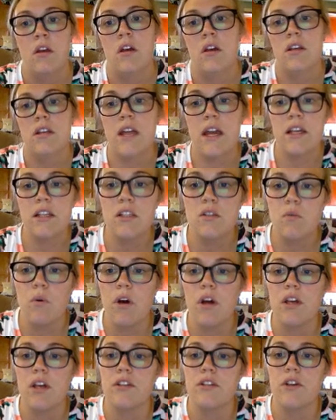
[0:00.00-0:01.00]
Next
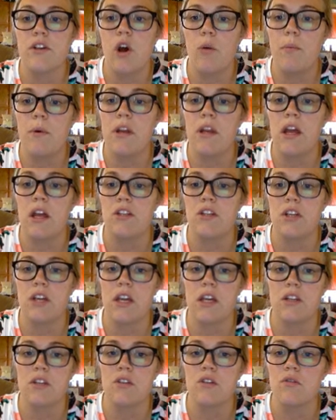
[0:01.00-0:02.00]
was open
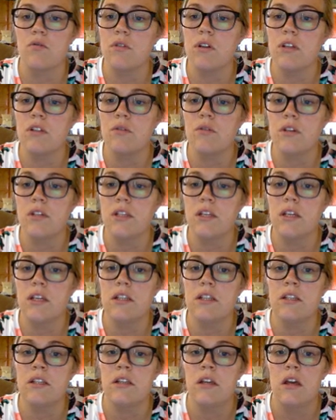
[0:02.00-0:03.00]
educational
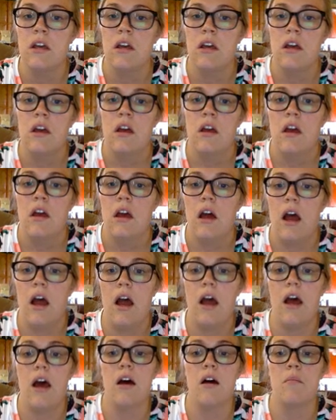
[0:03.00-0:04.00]
resources.
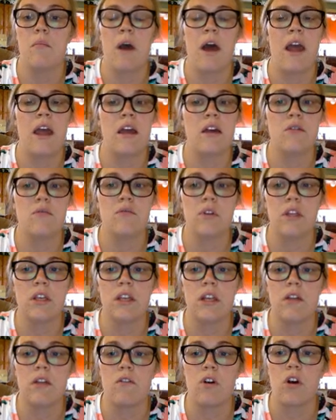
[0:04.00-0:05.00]
I had
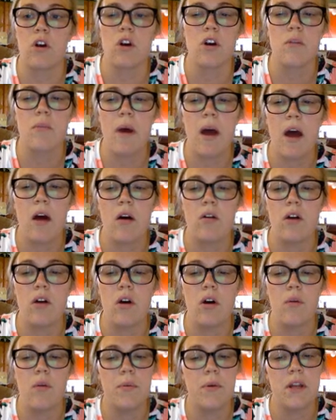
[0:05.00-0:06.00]
really never heard about
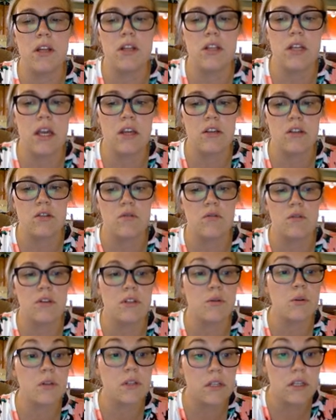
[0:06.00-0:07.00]
open educational
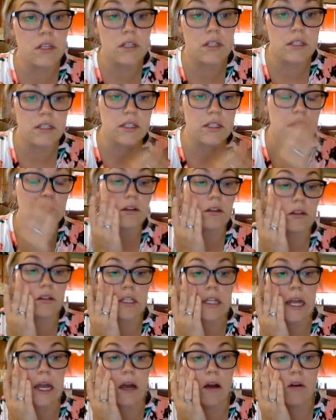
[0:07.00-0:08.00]
resources until
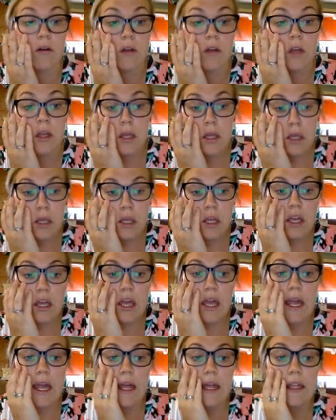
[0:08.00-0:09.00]
now,
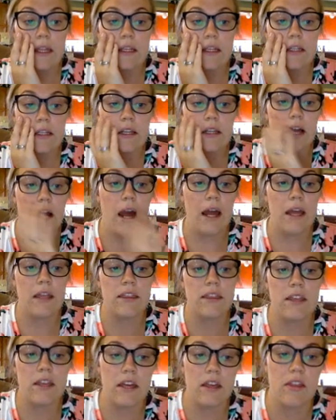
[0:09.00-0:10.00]
and I
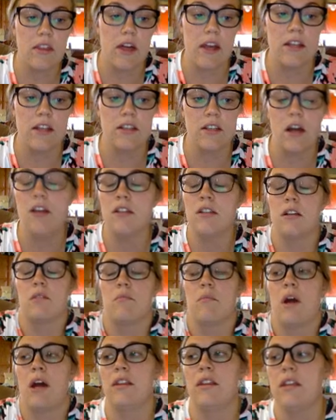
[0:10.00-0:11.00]
think that it's
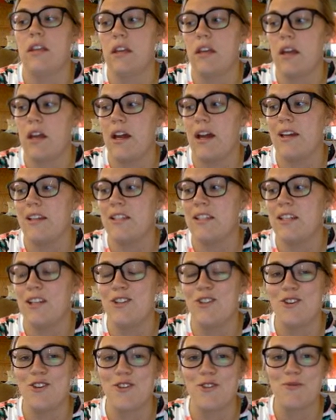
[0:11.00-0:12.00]
awesome. I think as
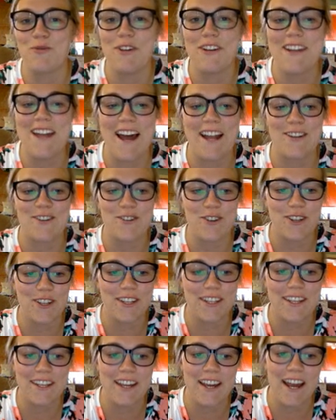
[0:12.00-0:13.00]
teachers, we
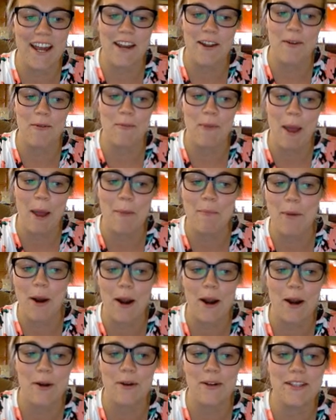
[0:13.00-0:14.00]
naturally kind of beg,
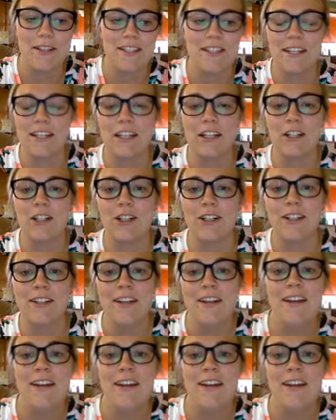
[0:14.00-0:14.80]
borrow, and steal